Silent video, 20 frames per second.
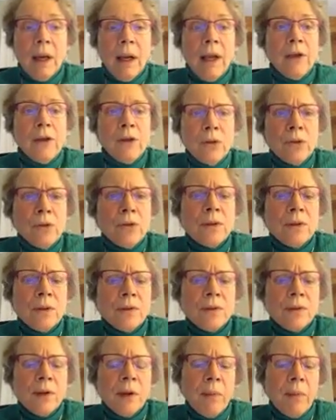I use
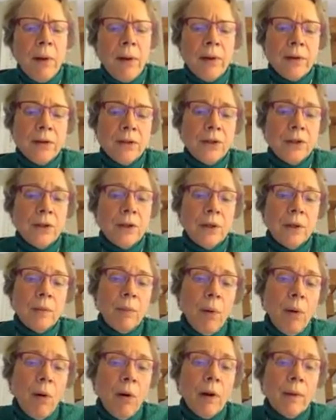this typology in
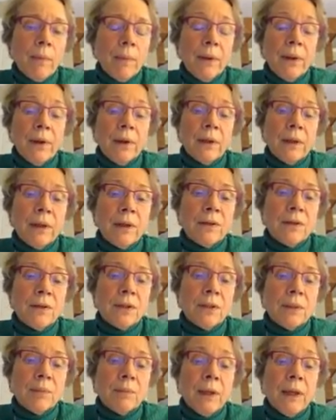part
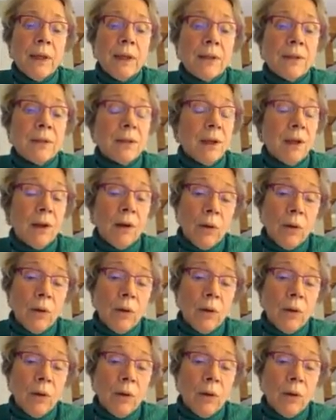because not